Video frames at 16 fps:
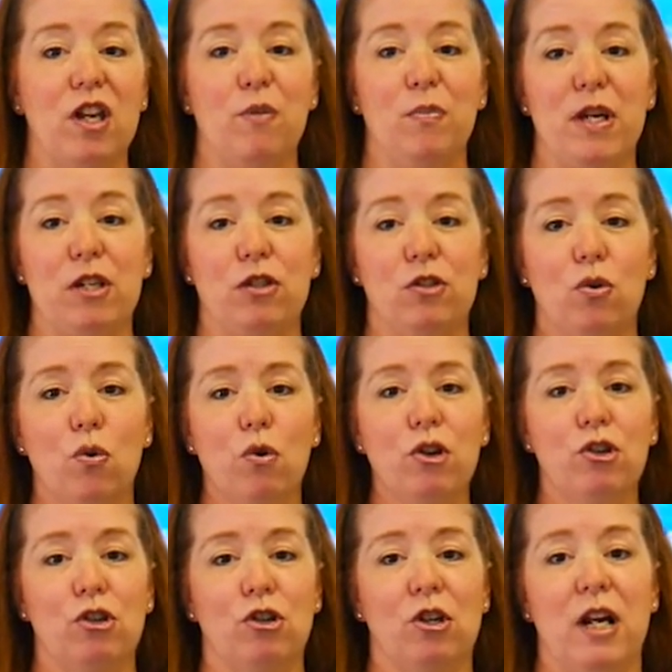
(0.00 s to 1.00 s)
and be
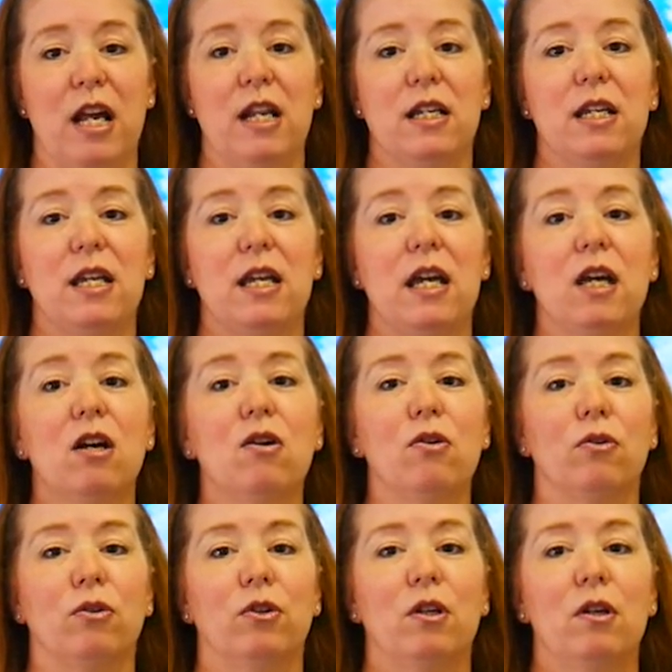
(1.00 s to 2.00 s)
tortured and
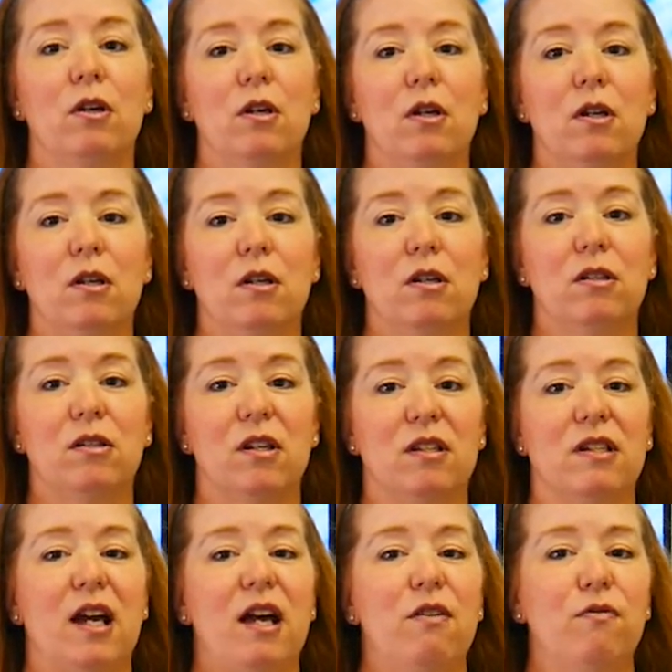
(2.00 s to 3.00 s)
killed to
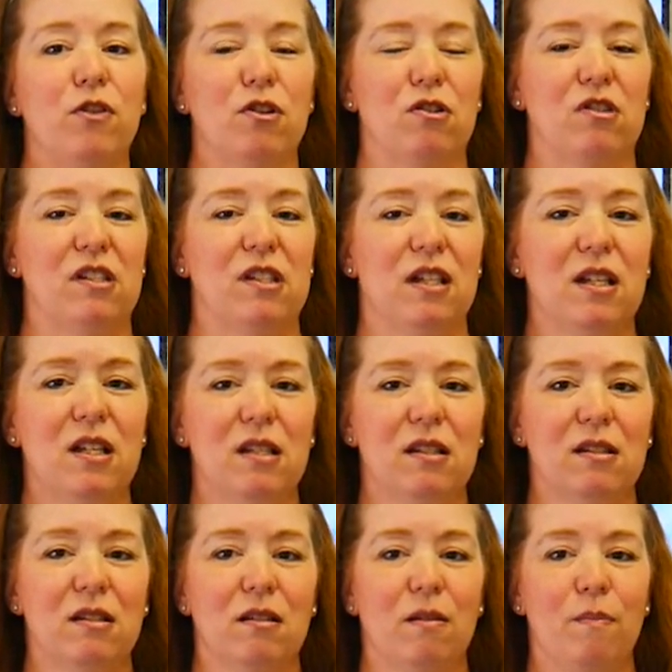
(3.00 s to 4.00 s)
die for your
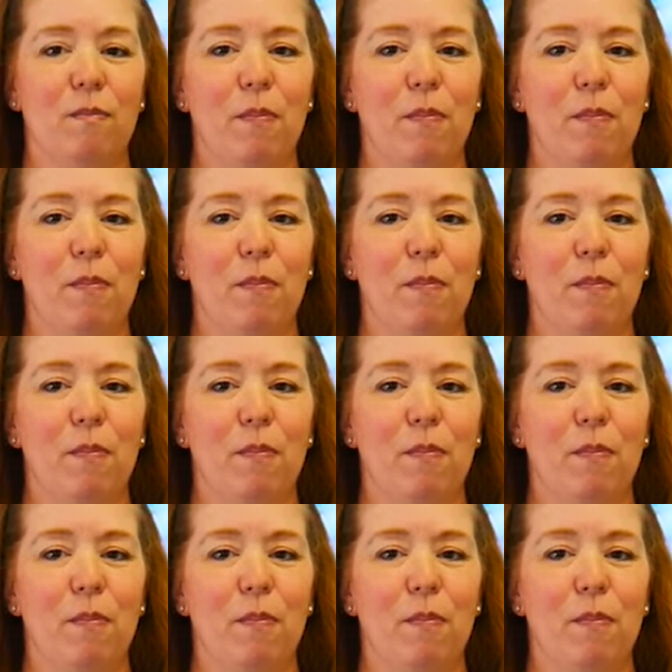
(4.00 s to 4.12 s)
sins?"